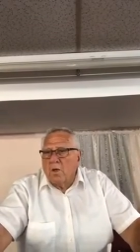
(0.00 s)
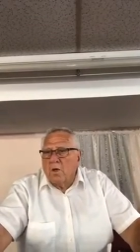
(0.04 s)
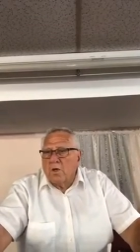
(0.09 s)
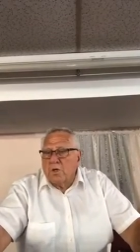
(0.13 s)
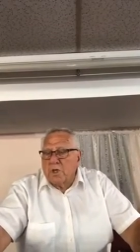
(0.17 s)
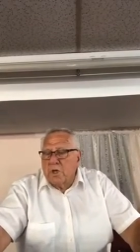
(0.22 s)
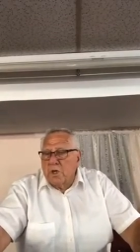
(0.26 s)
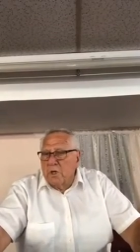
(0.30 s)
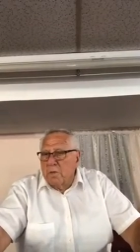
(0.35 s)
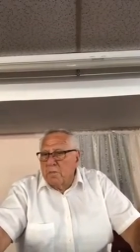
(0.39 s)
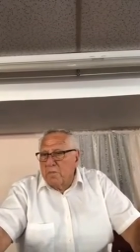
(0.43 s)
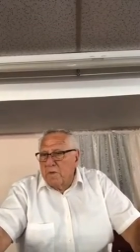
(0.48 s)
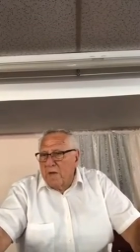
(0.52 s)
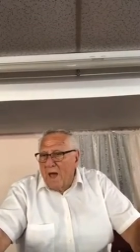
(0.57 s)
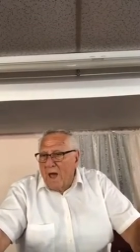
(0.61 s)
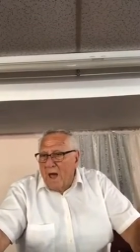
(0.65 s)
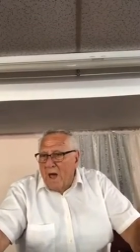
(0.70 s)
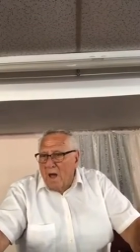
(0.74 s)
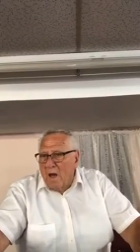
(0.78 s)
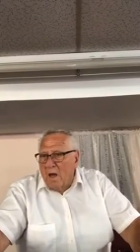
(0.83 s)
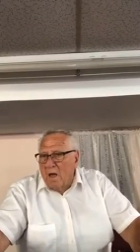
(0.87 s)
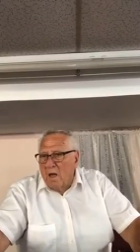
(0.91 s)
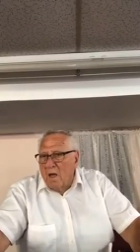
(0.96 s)
You sit them
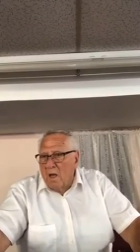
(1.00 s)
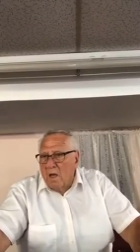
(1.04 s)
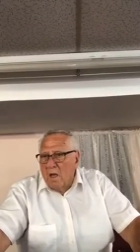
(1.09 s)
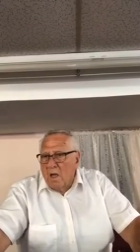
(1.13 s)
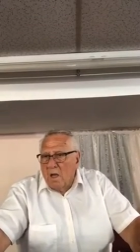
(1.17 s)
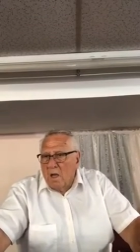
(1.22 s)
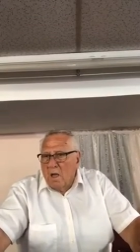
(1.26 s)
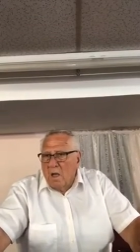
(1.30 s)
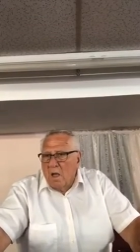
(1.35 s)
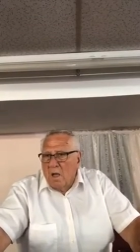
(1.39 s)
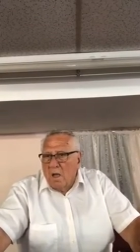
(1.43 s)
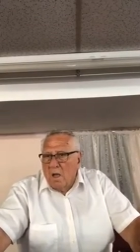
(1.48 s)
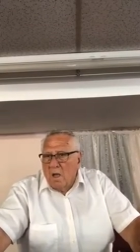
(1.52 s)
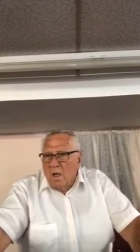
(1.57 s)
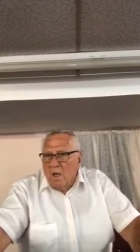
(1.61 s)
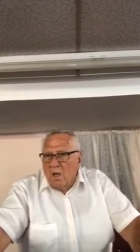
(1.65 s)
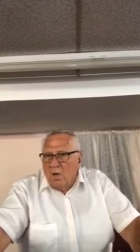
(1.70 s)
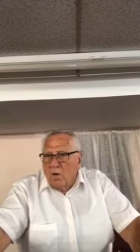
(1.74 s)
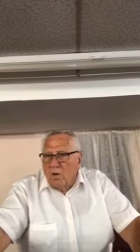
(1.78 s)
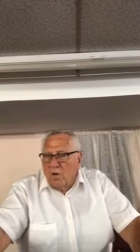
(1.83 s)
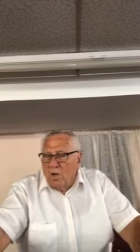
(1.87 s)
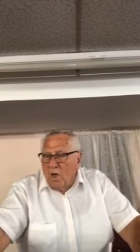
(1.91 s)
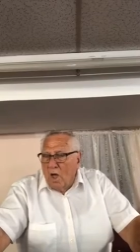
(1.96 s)
down,
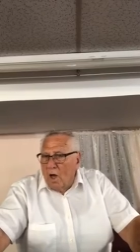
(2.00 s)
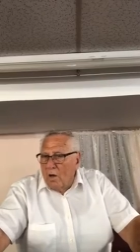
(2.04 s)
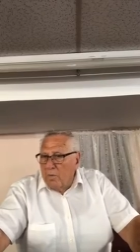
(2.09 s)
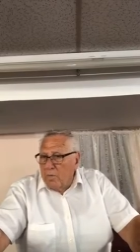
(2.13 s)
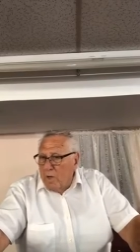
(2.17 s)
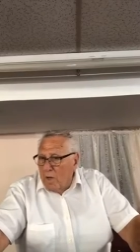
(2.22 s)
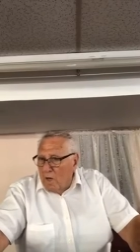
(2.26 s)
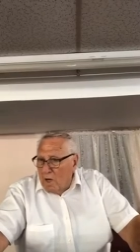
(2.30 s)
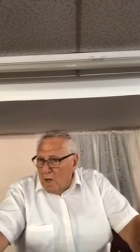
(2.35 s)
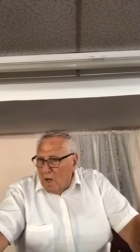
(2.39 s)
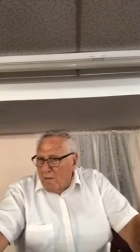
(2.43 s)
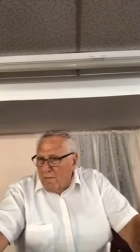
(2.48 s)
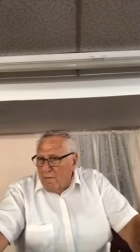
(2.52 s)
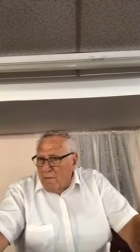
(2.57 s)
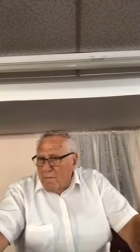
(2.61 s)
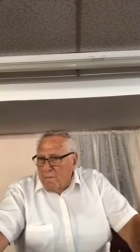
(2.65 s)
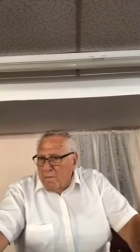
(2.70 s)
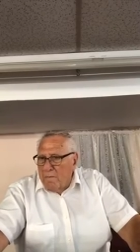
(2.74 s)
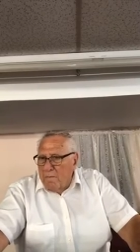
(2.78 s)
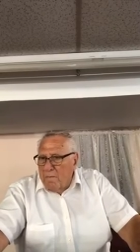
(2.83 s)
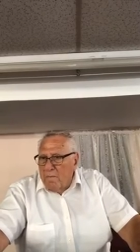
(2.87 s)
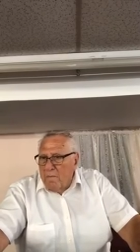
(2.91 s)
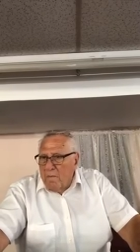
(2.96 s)
you tell them you love
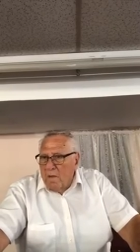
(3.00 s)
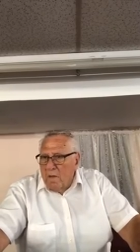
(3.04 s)
them.